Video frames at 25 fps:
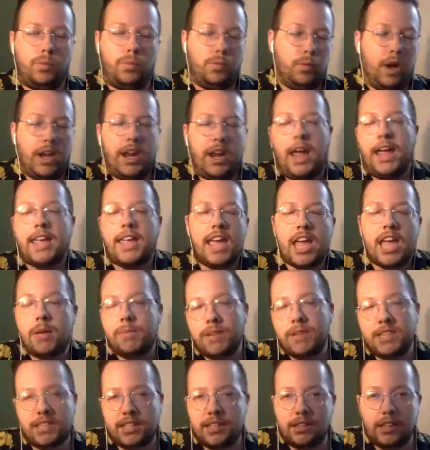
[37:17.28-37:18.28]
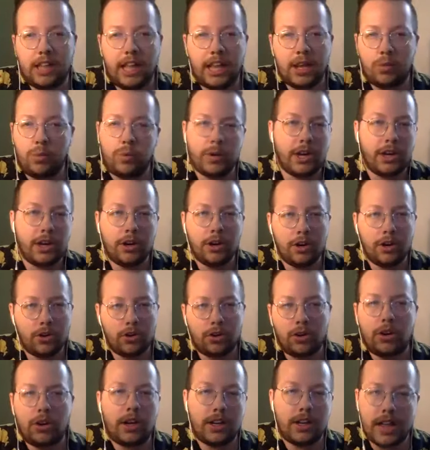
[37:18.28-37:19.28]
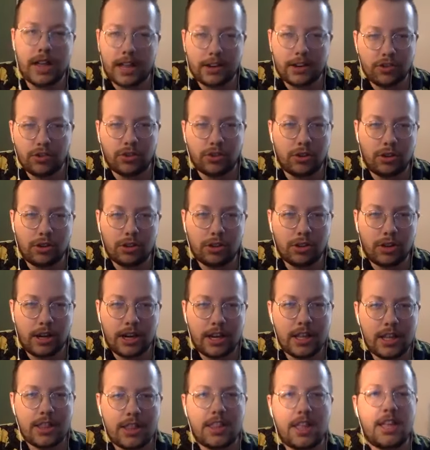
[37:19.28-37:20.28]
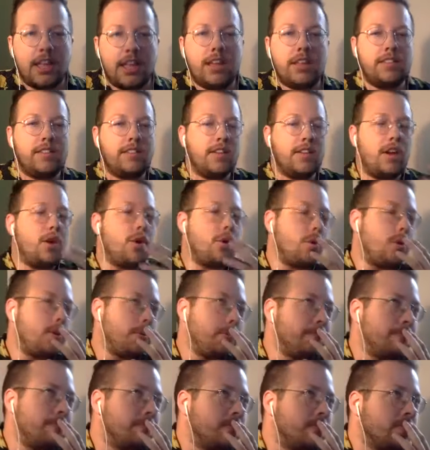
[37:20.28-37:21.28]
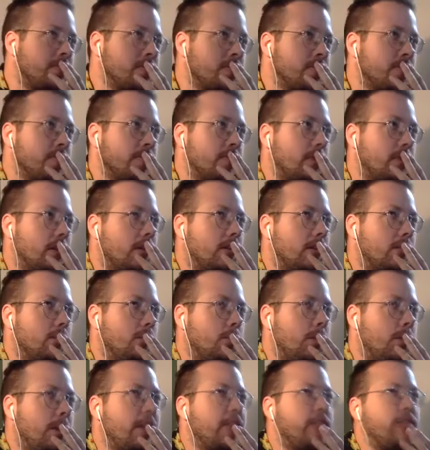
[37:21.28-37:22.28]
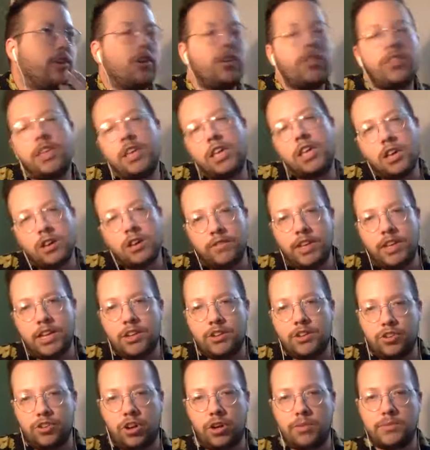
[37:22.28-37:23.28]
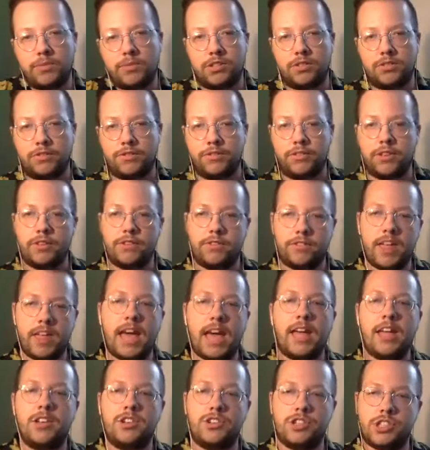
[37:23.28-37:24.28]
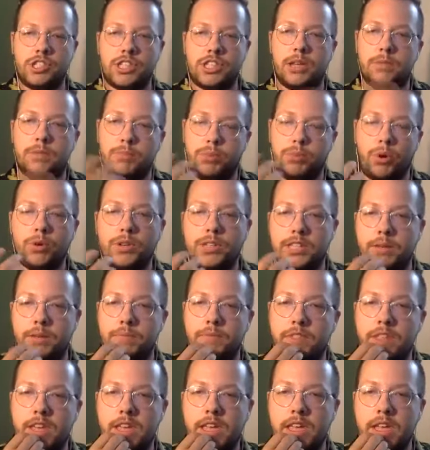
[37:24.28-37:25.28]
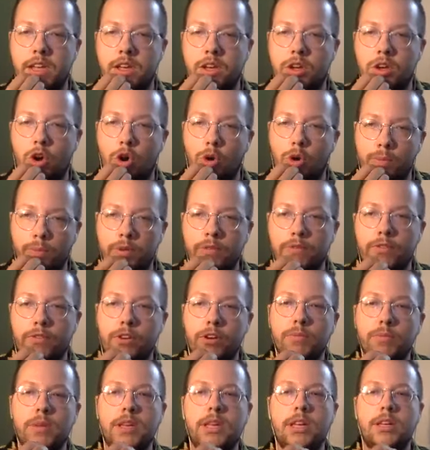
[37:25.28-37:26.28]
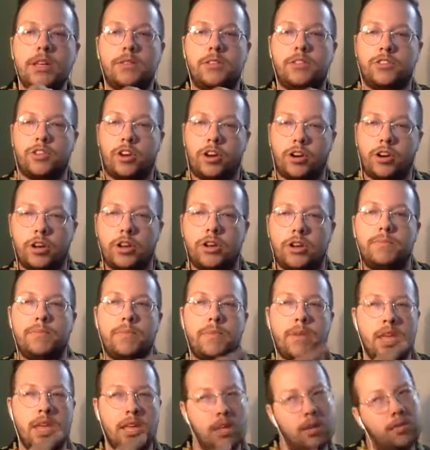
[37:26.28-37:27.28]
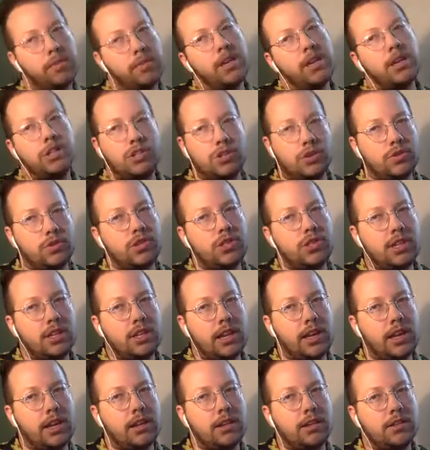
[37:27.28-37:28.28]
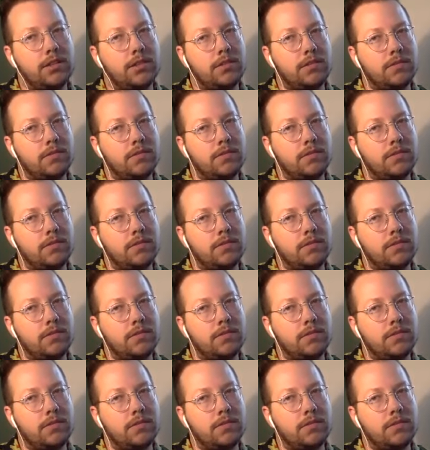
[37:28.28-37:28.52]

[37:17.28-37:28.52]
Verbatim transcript: what I am isn't like weird or unnatural or mm-hmm. anything. And so when I started thinking of it in terms of, of that, it just like broke something open for me and started making me associate